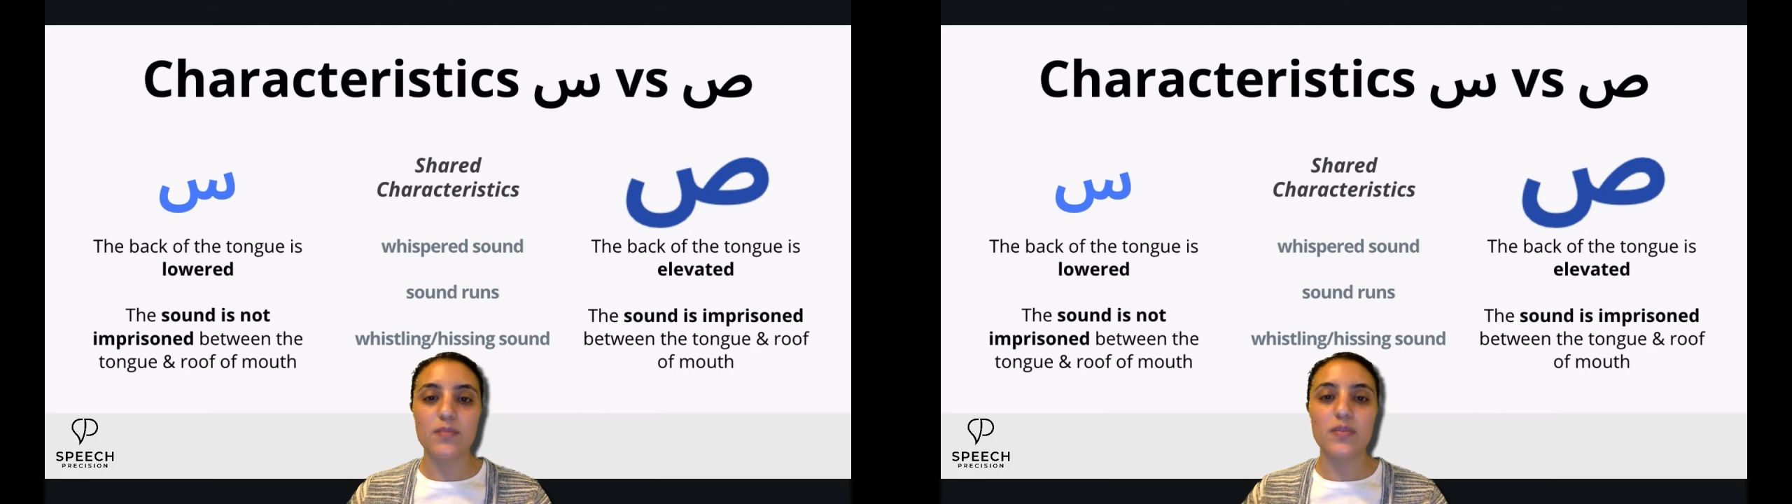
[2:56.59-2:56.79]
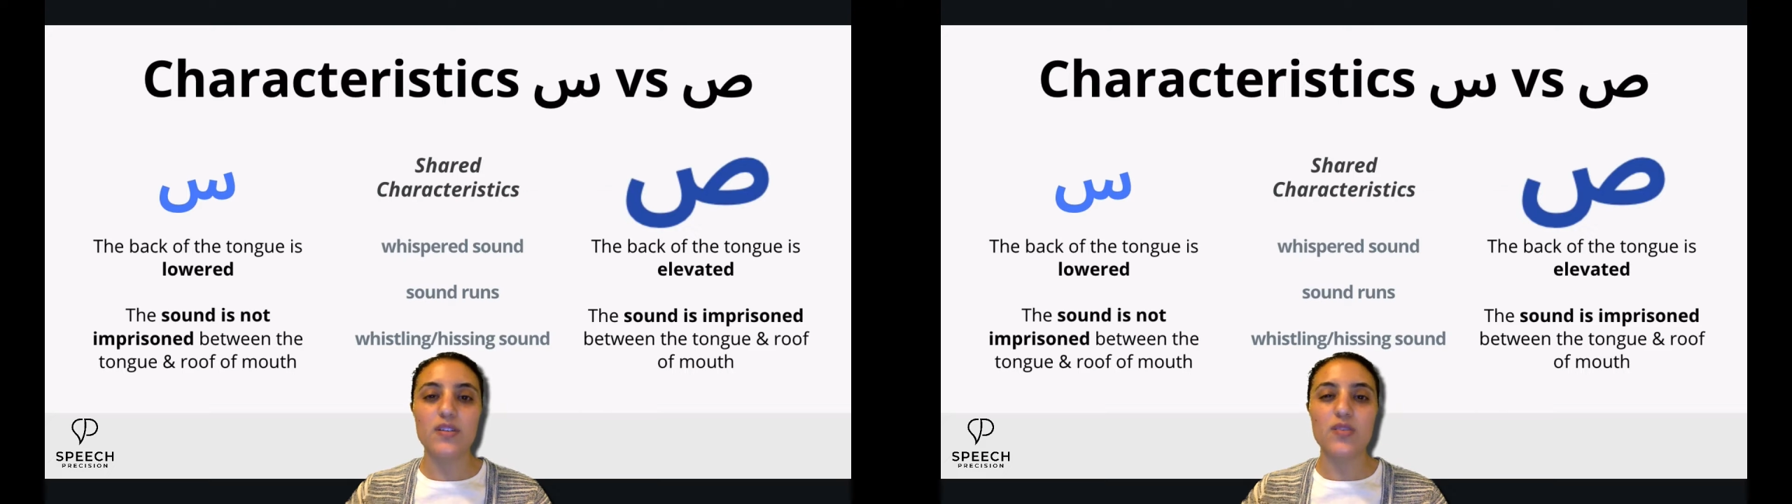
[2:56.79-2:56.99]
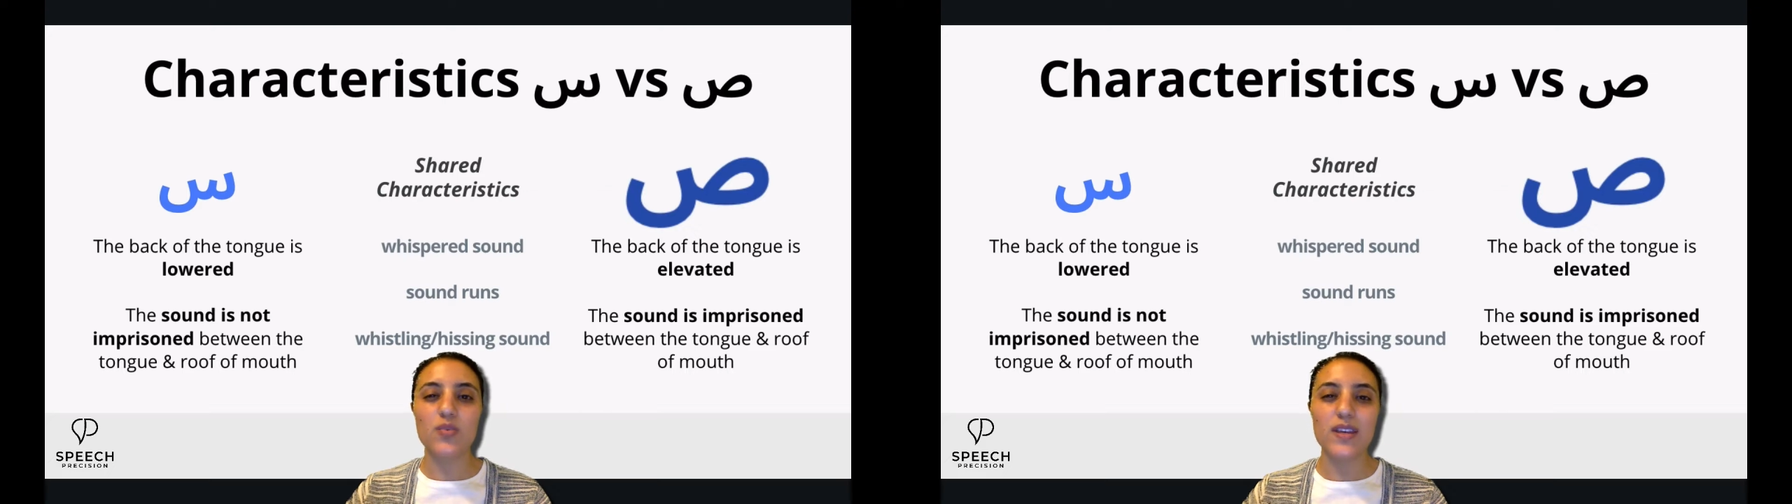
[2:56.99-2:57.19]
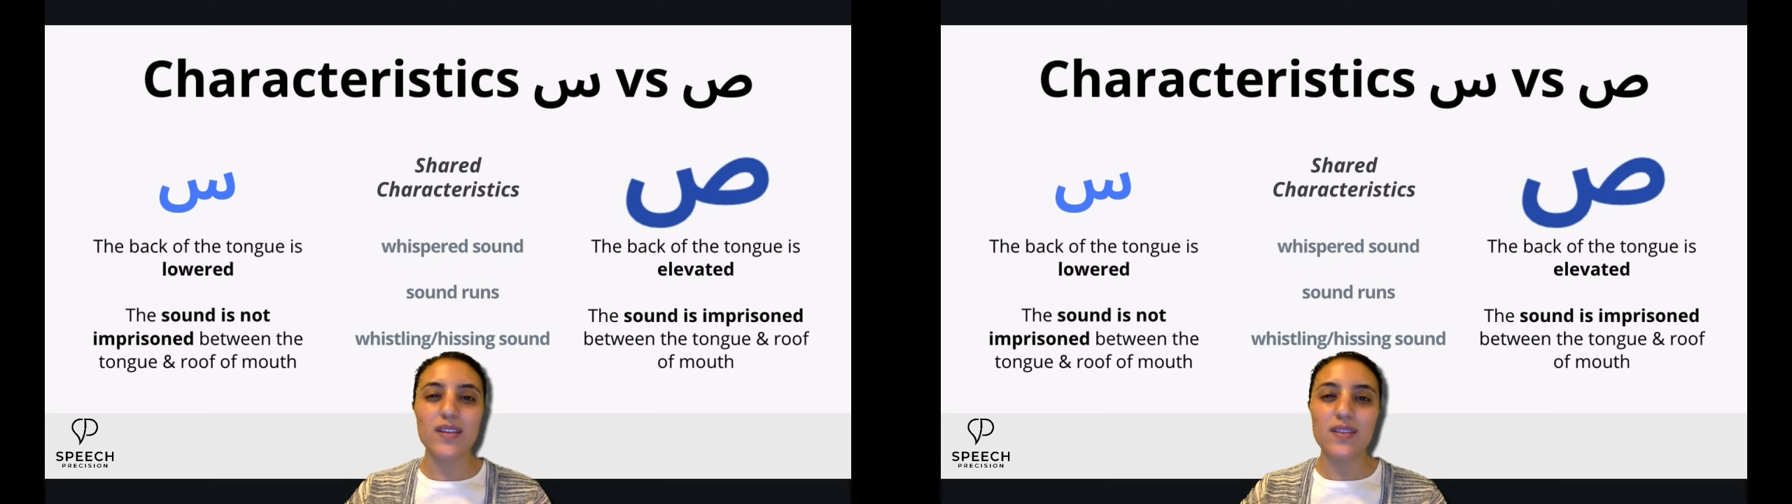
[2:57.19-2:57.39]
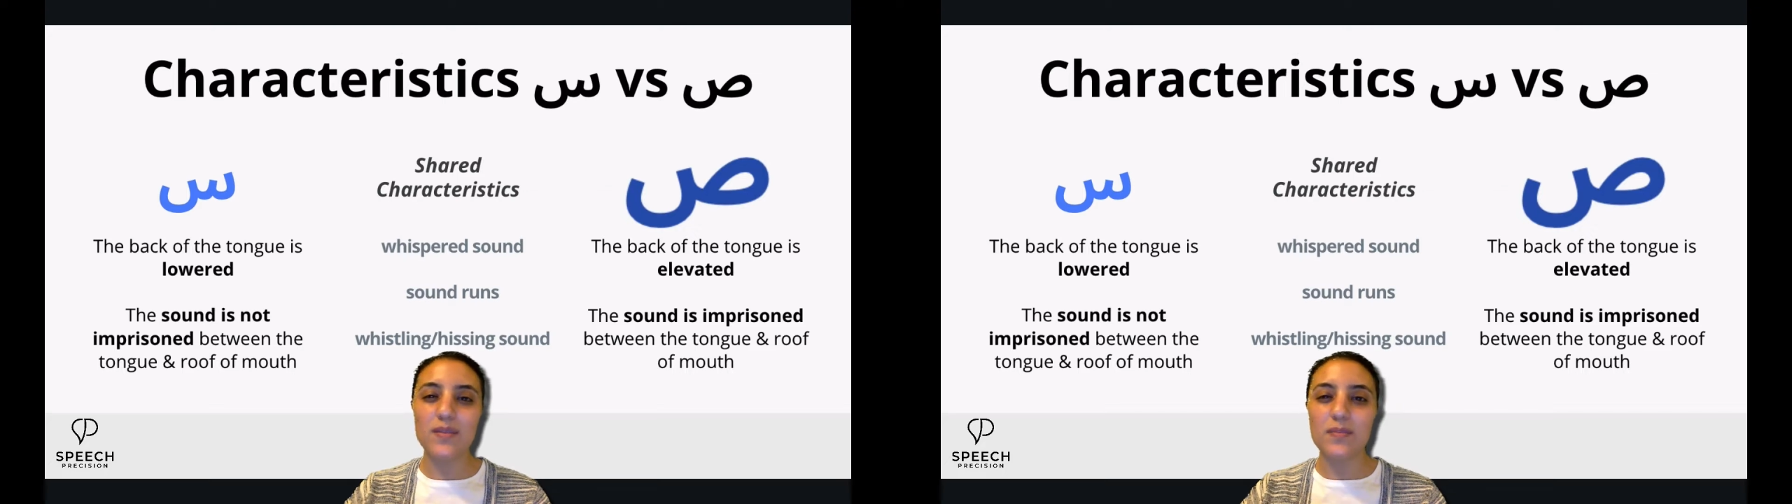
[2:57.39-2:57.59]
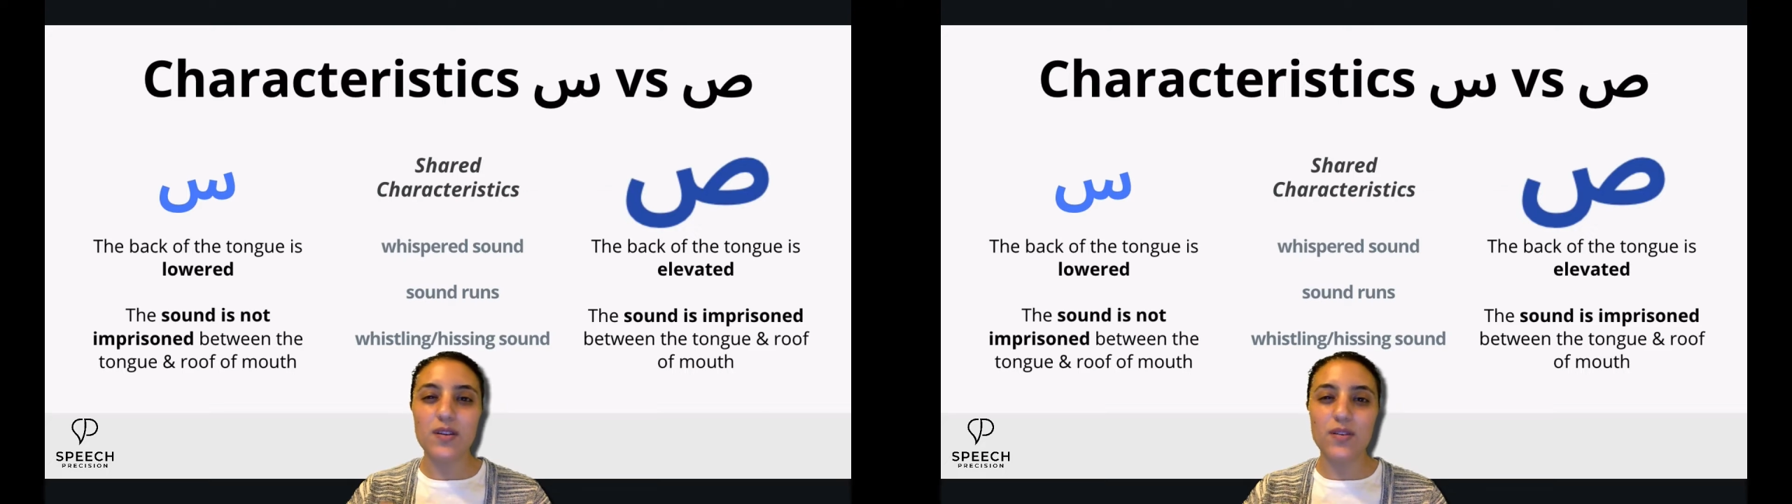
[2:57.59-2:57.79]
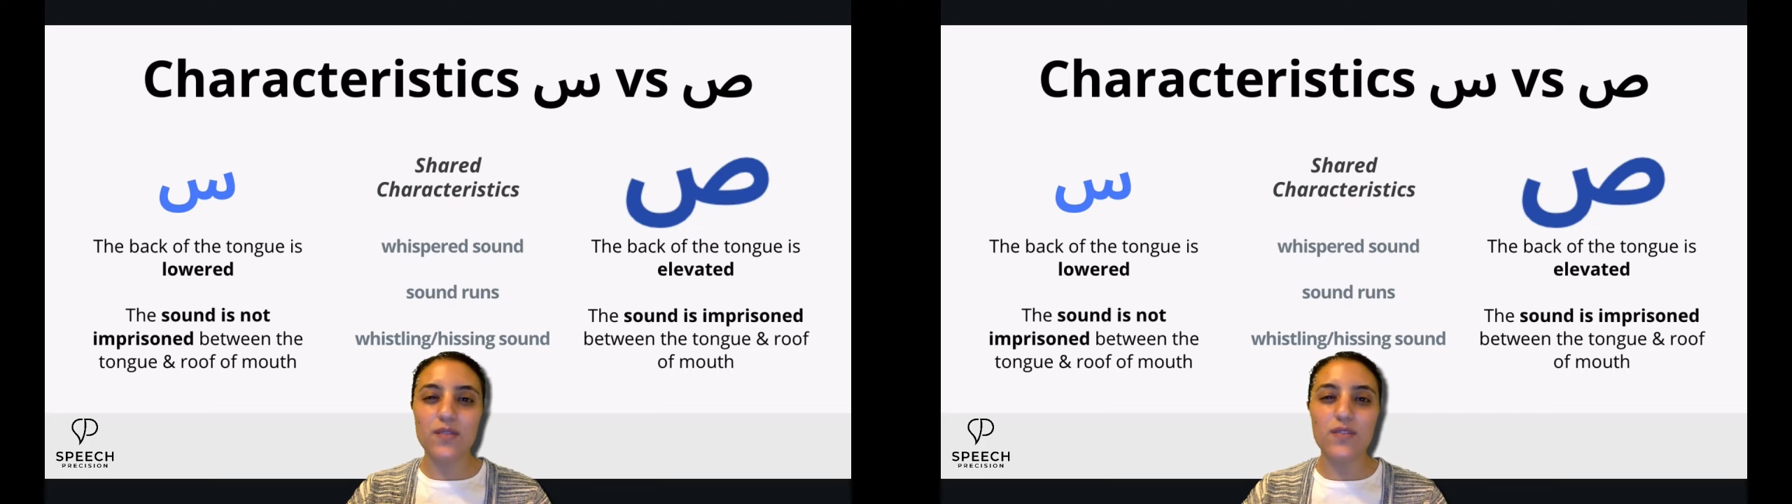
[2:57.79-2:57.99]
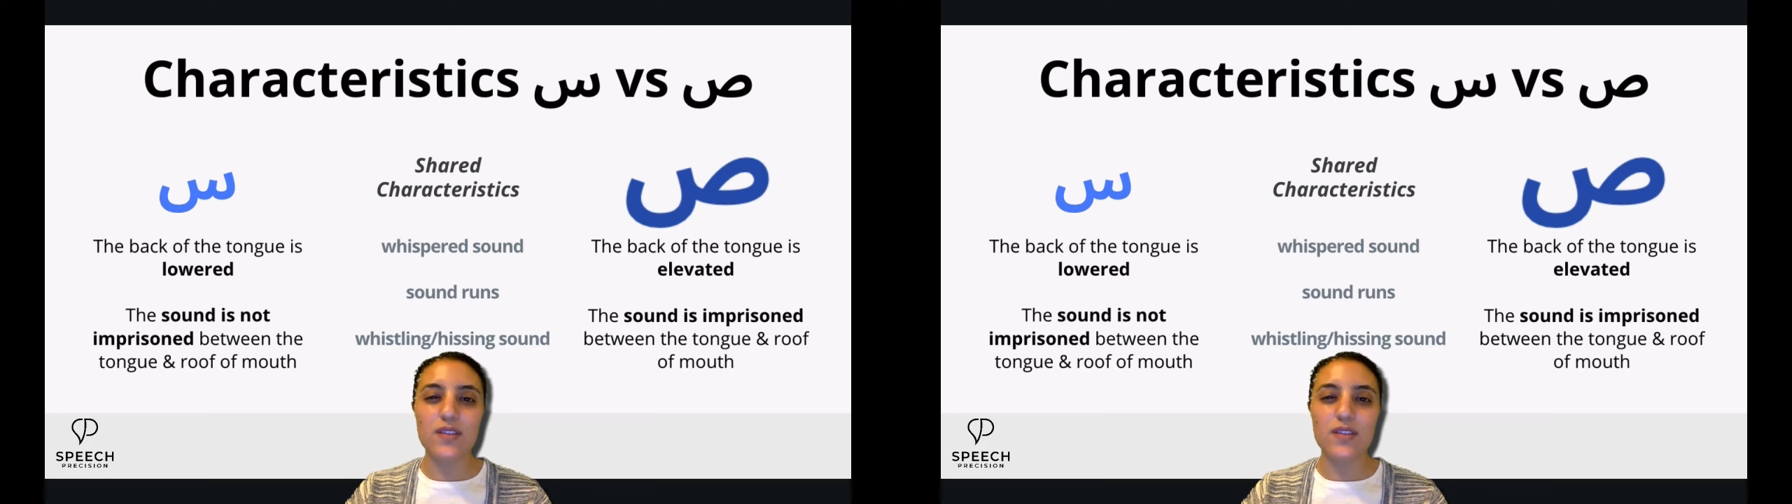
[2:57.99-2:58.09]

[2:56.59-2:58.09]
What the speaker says: between the middle of